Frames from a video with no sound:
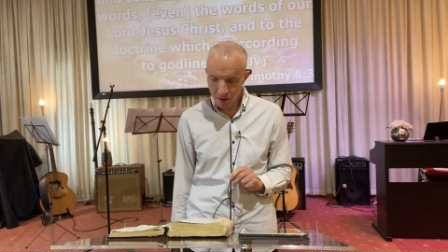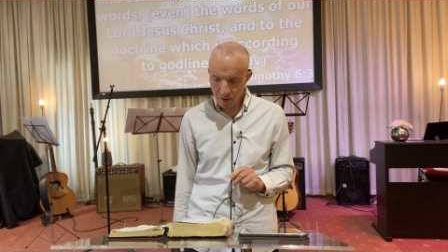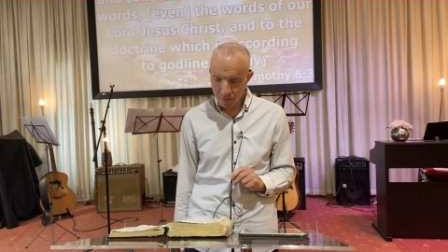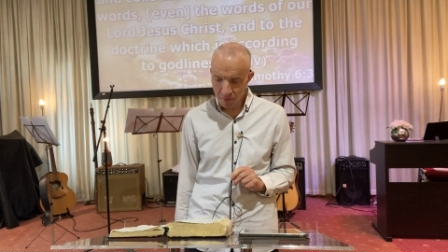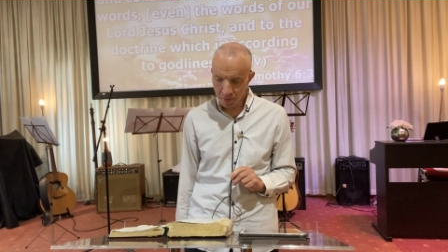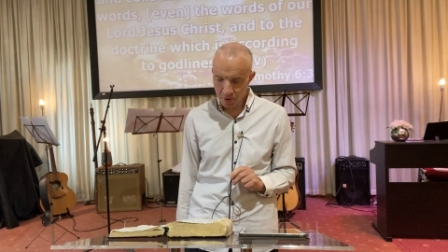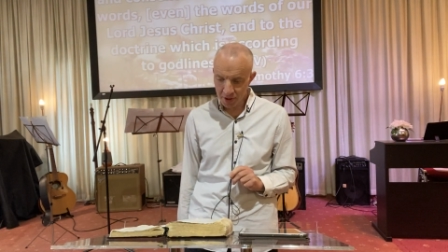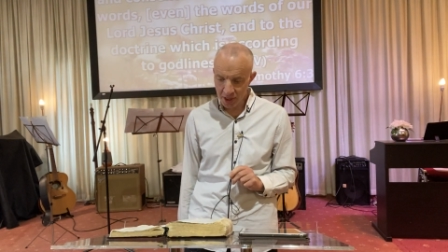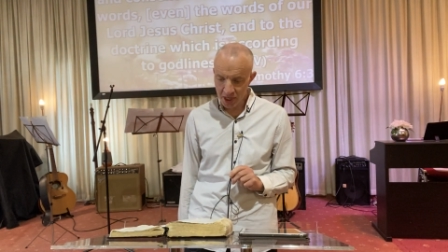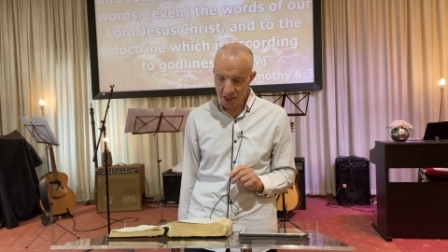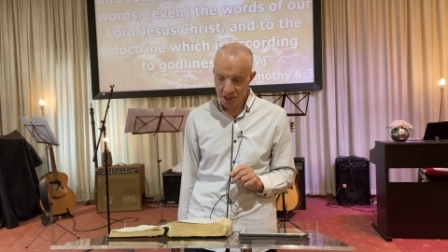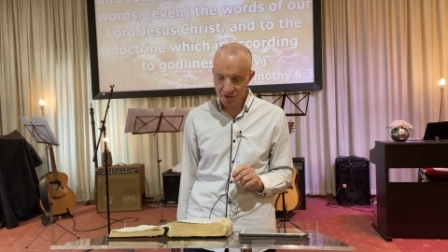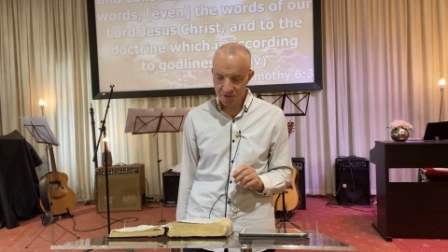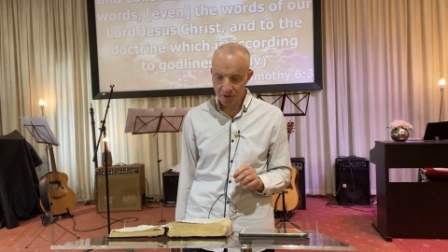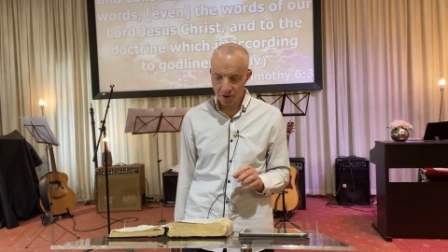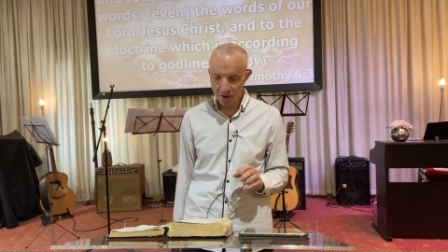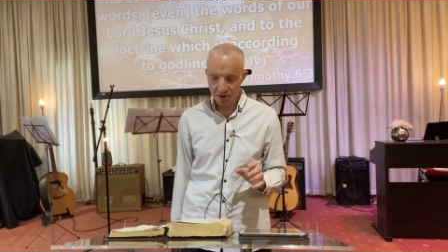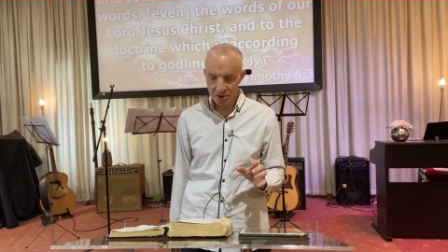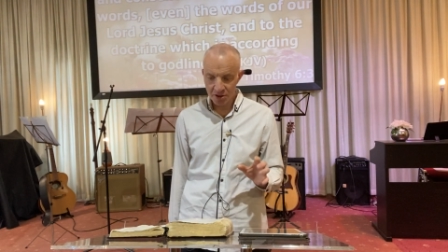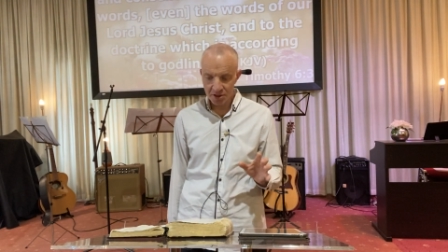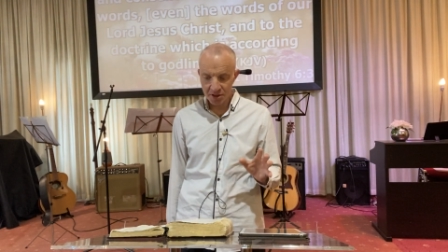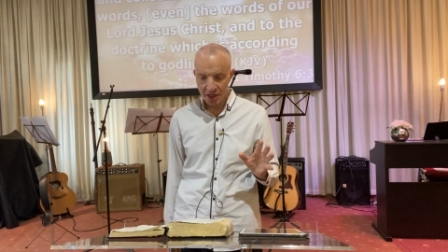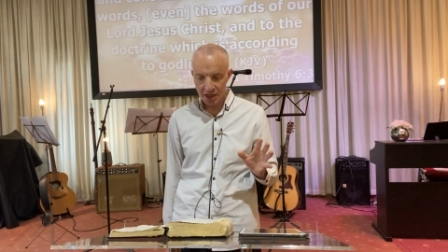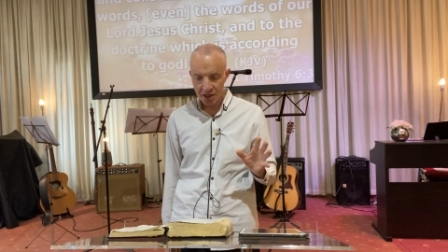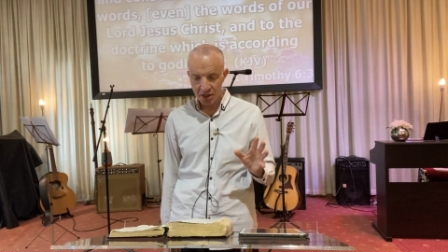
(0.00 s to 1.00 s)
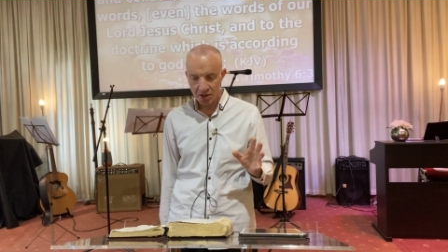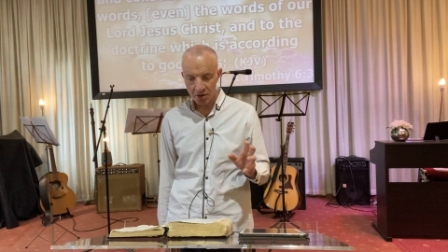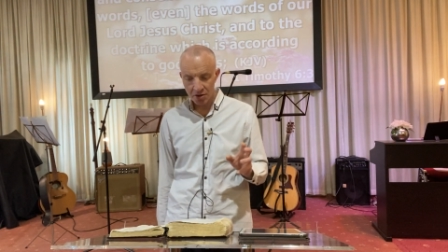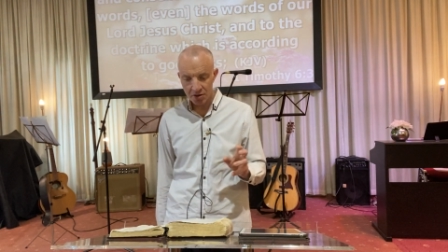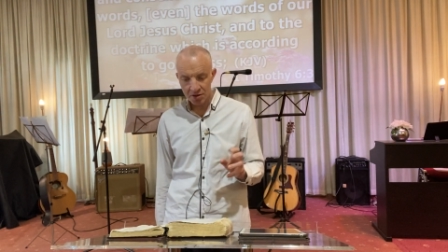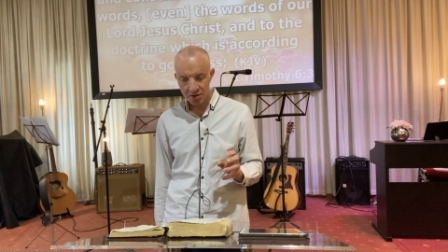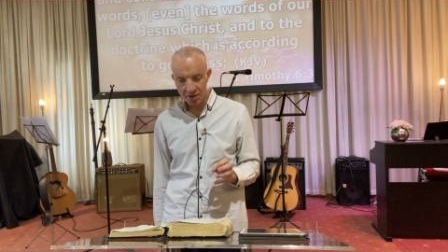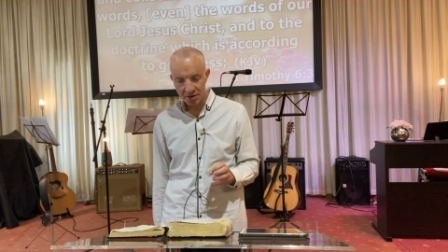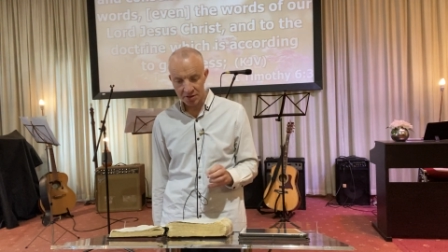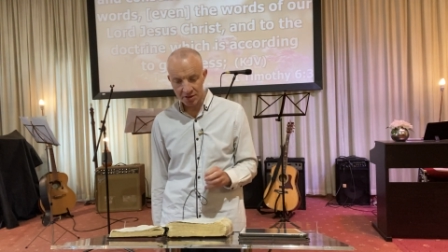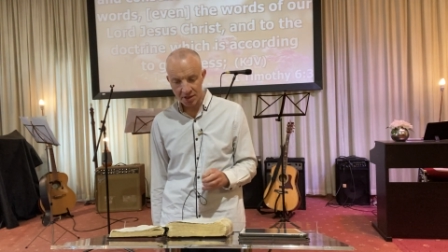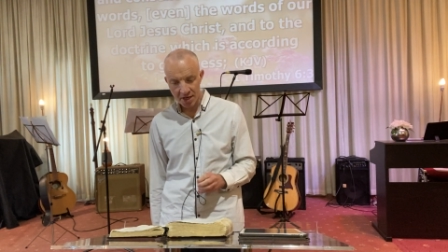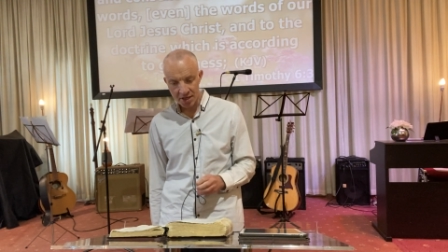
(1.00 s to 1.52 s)
But these false teachers,
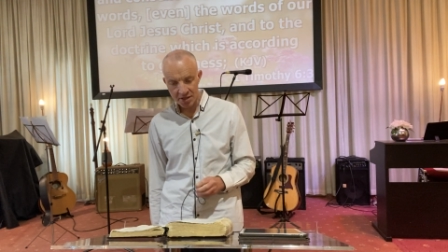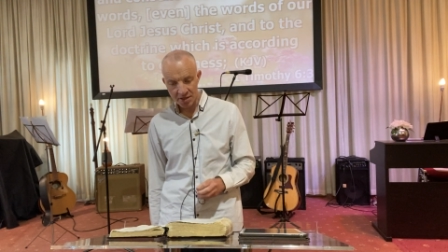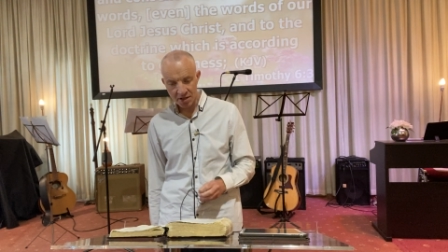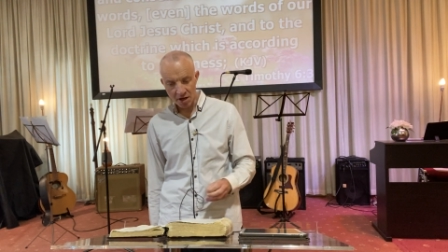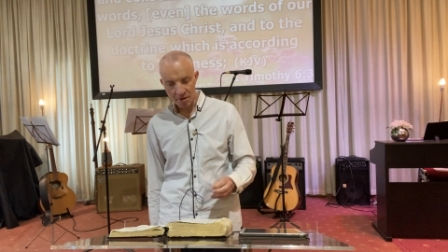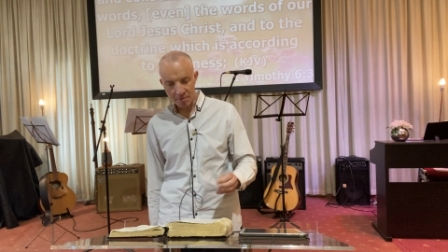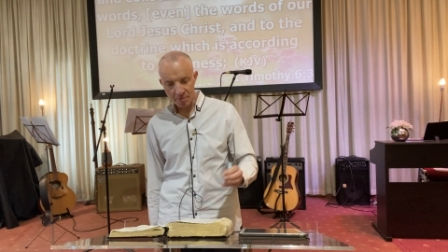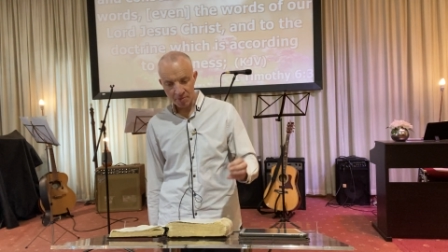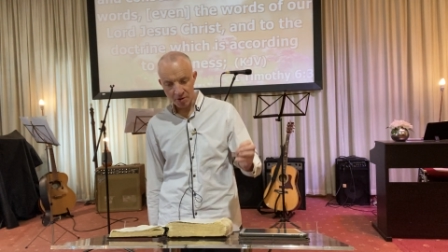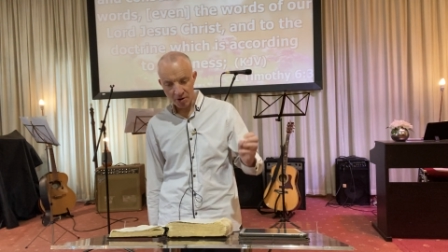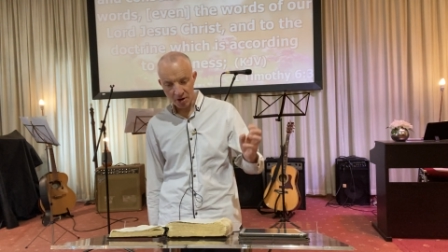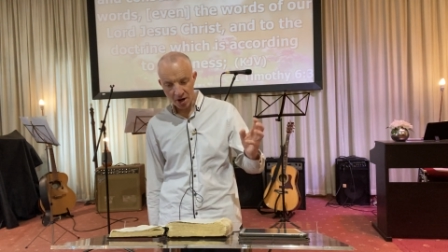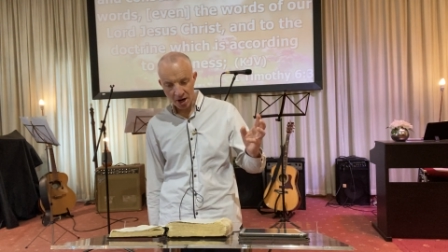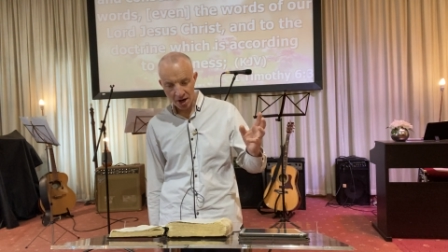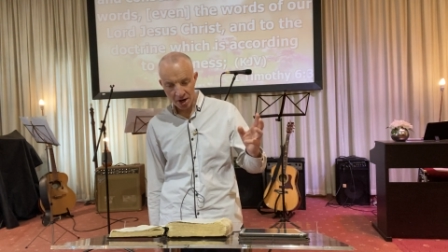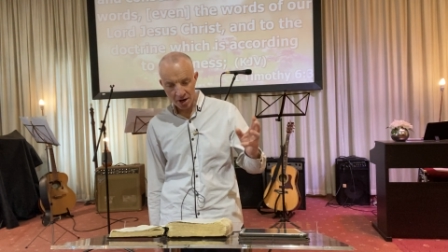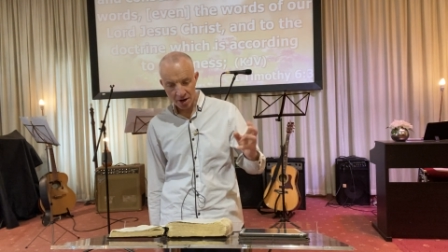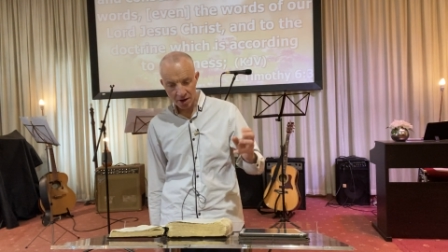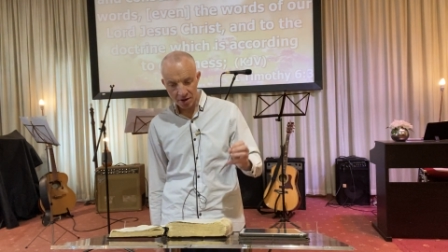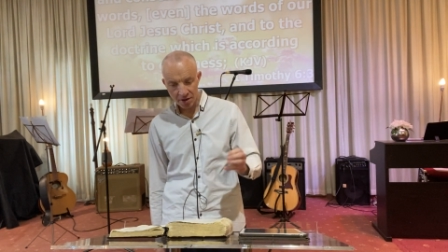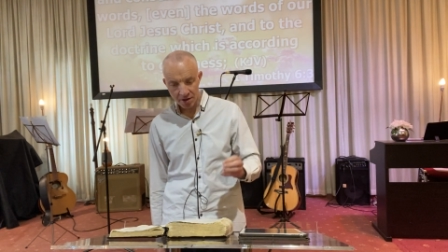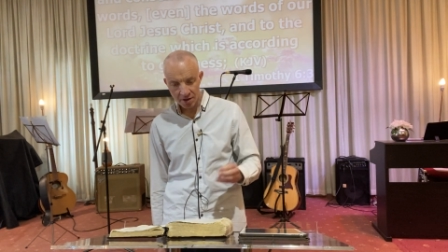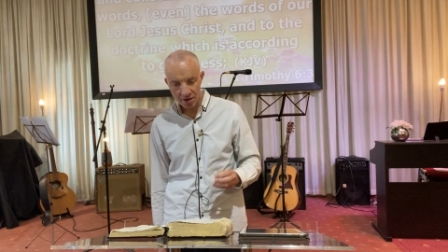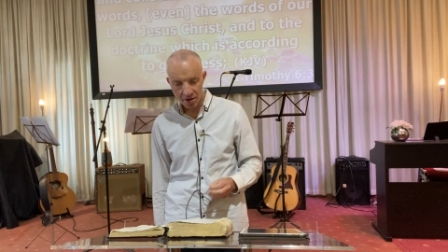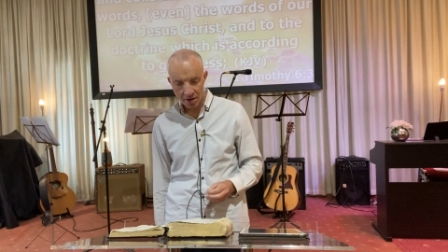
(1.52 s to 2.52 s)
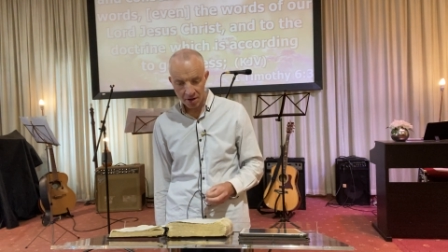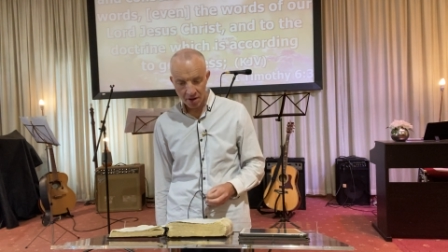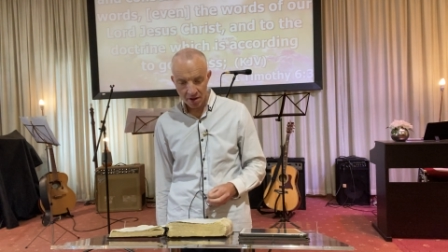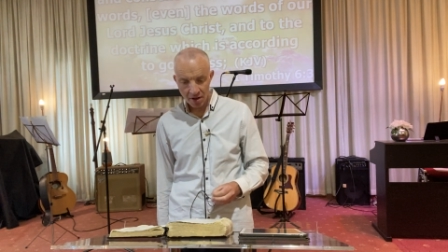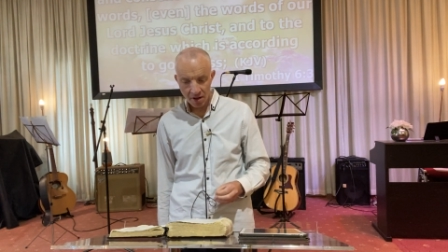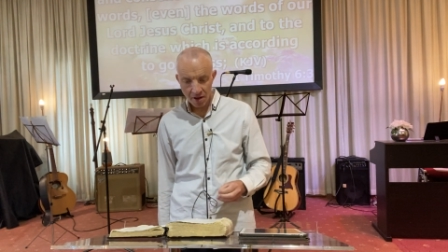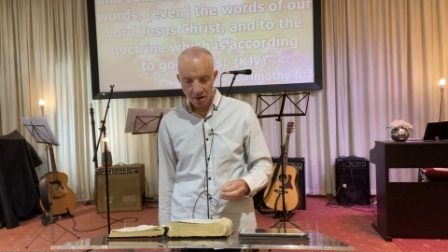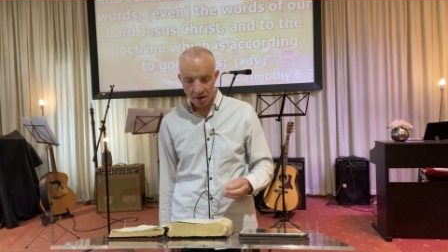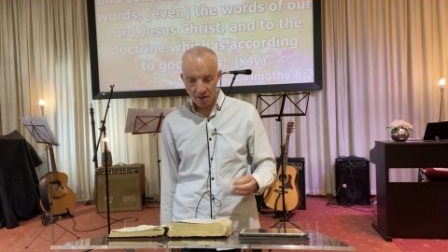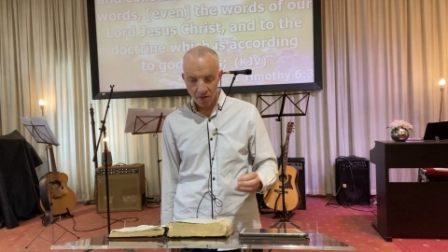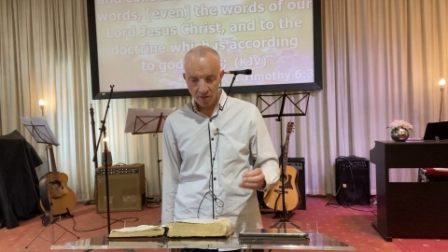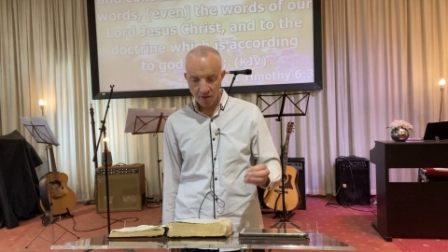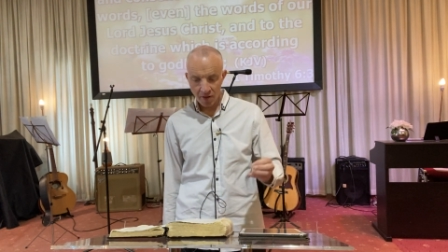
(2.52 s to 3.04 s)
it says they're proud,
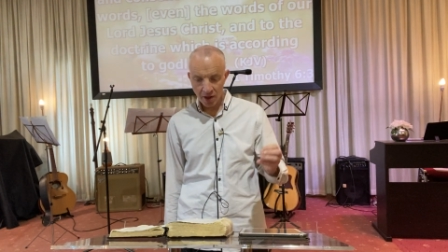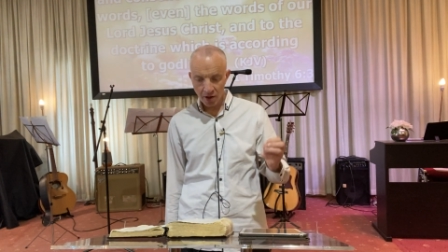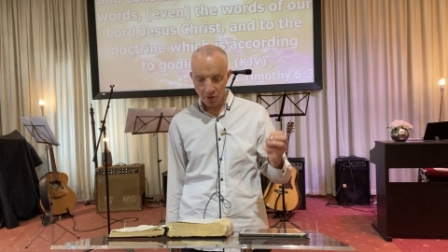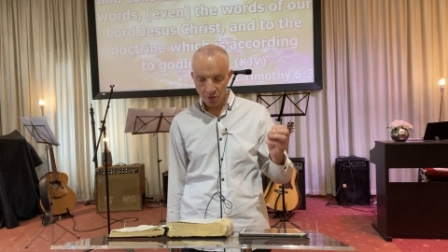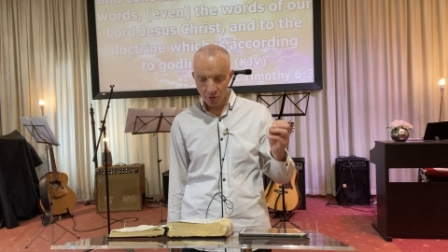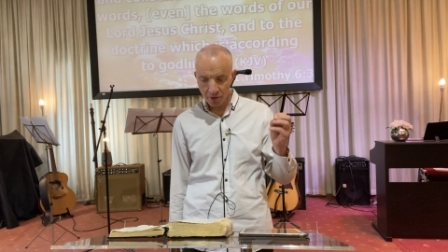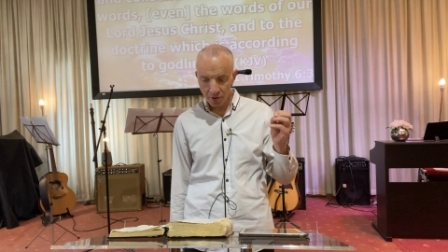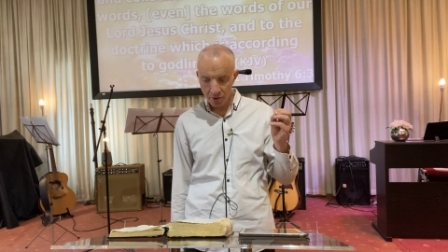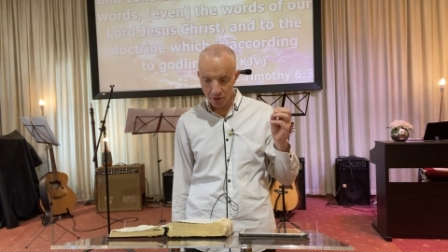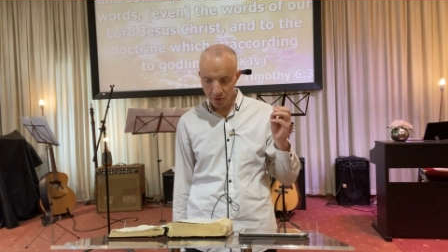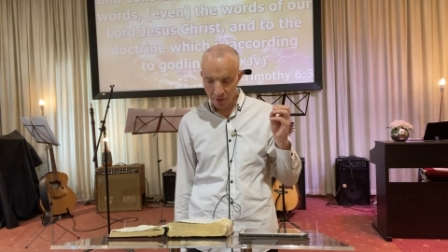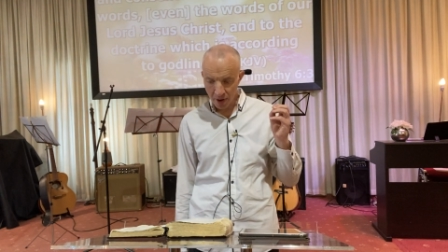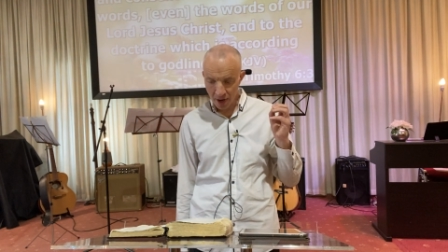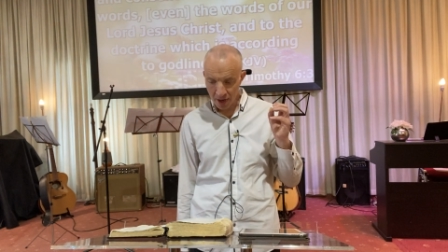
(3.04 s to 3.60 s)
they don't know